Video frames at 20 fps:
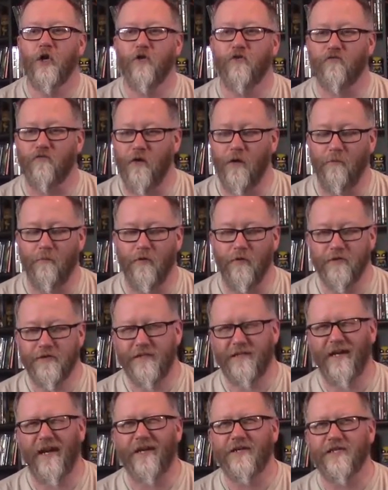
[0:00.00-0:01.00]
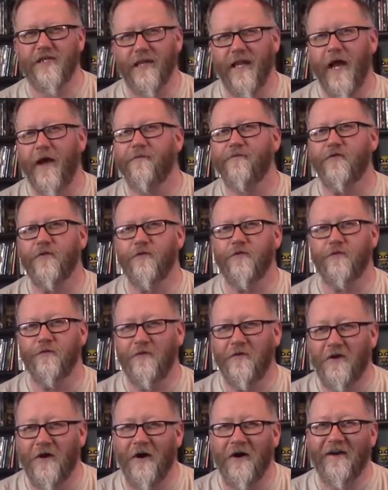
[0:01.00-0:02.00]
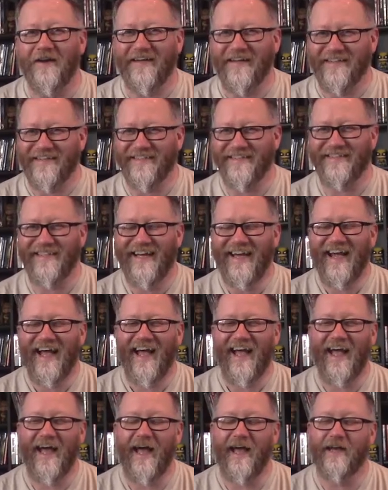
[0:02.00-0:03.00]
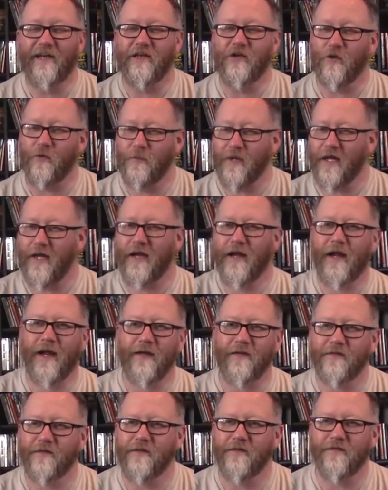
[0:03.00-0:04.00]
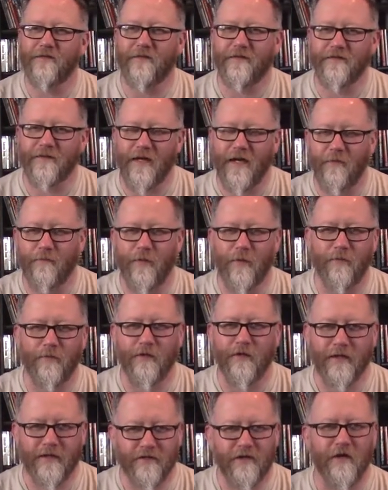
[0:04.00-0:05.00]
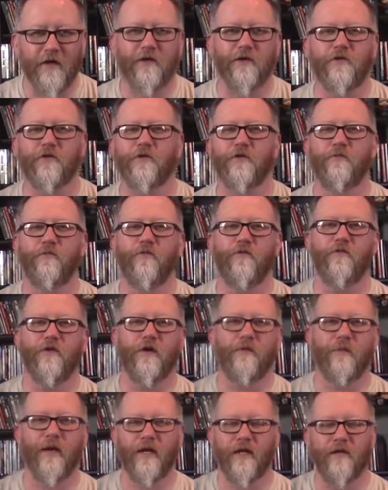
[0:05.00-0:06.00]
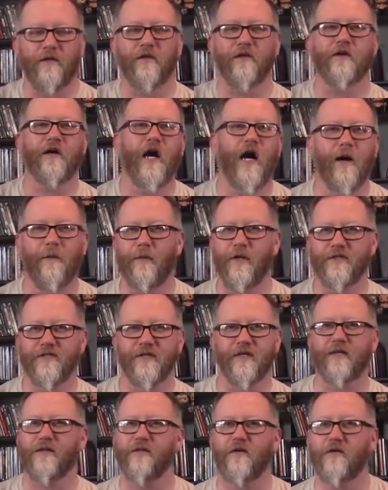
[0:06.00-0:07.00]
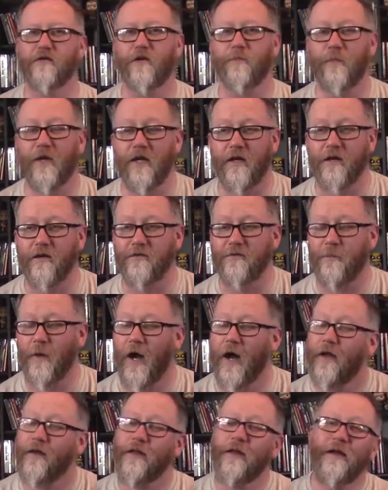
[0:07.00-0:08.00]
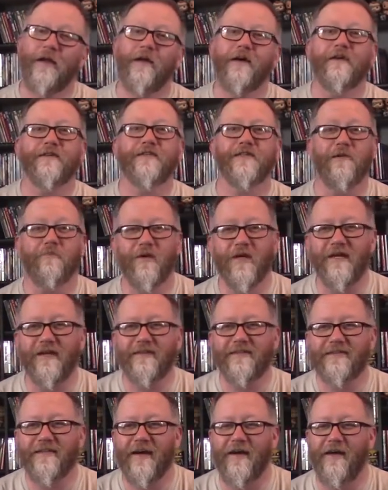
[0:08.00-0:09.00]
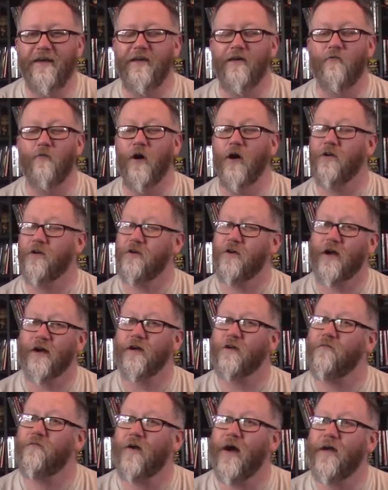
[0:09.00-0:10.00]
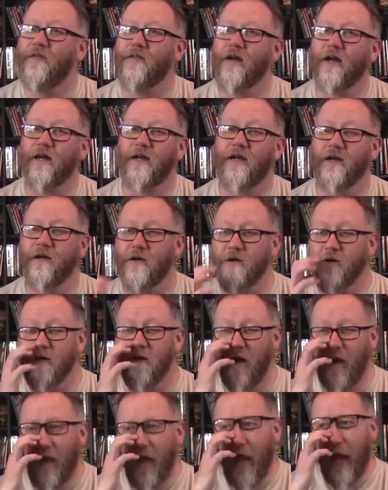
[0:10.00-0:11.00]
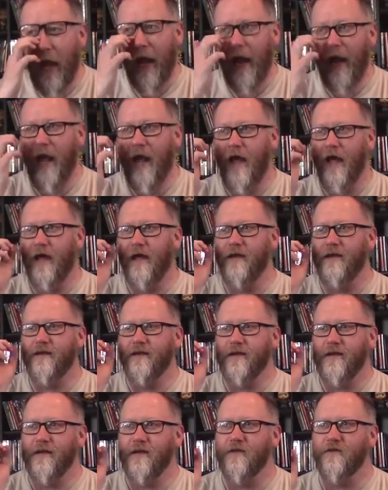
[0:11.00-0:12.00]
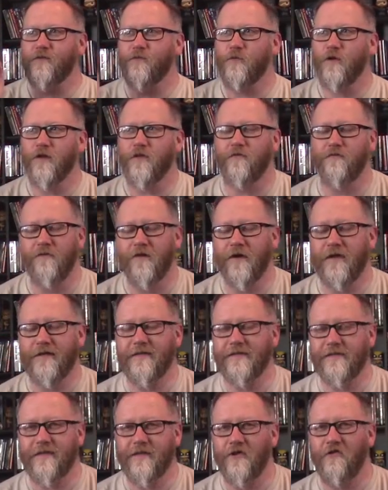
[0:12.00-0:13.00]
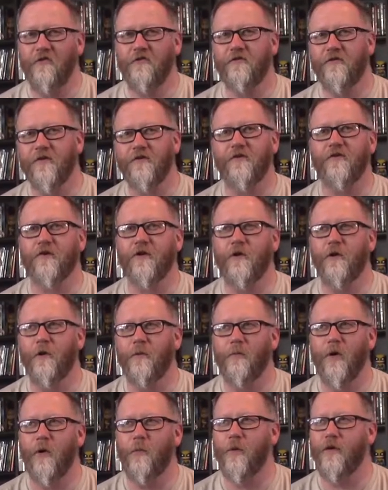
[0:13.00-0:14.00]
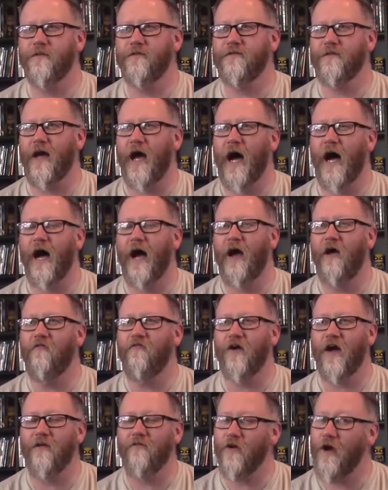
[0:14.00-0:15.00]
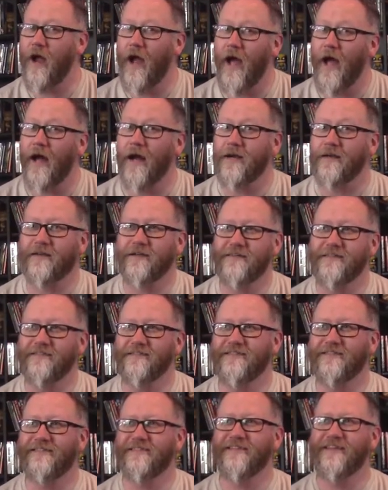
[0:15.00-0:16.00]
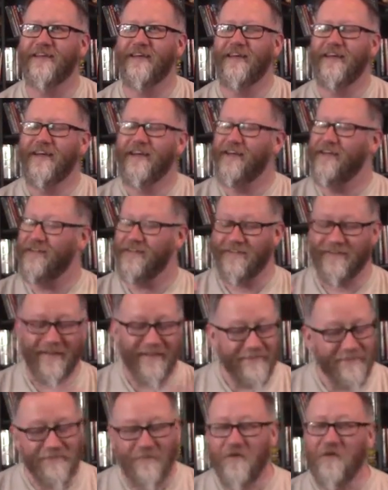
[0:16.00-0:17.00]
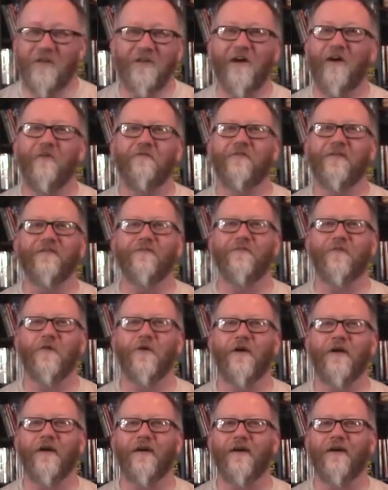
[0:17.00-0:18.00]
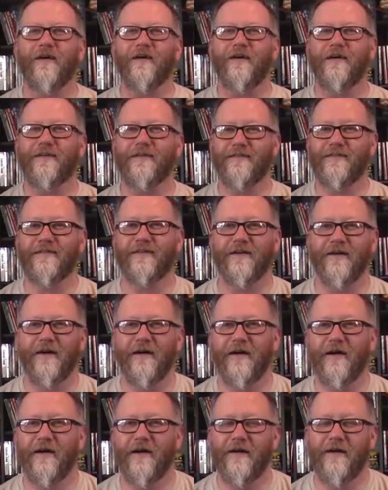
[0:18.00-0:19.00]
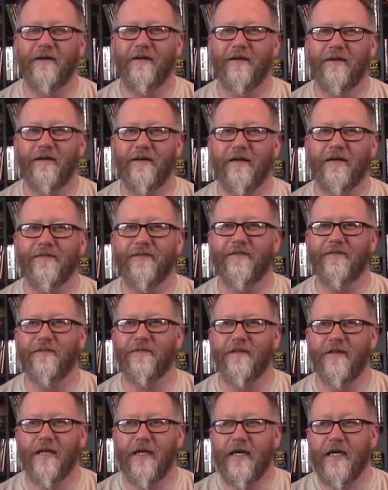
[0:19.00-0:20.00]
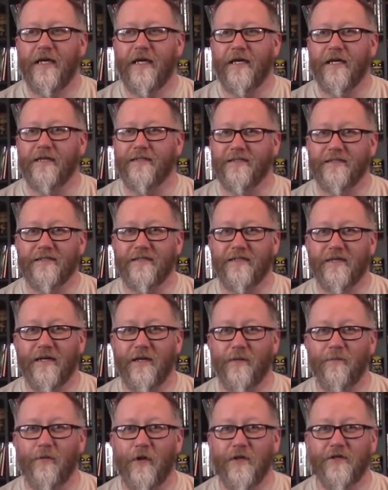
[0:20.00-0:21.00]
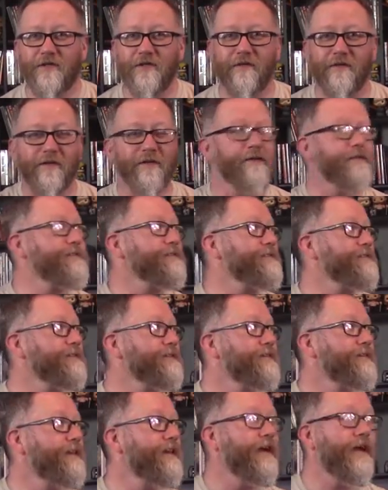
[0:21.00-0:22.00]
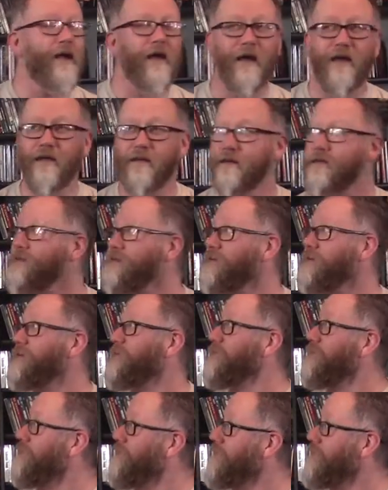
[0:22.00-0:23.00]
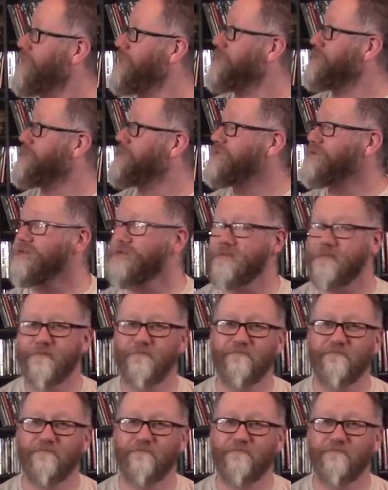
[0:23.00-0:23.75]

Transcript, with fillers: grumble slash laughter through the audience and normally I hate this because I hate people like talking during the movie and making little comments thinking they're comedians. But somebody said, well, you're not going to find that here. And it is one of the funniest little theater going moments I've ever had because that's Philadelphia for you. It, uh, it's, it's a city that brought you this and this.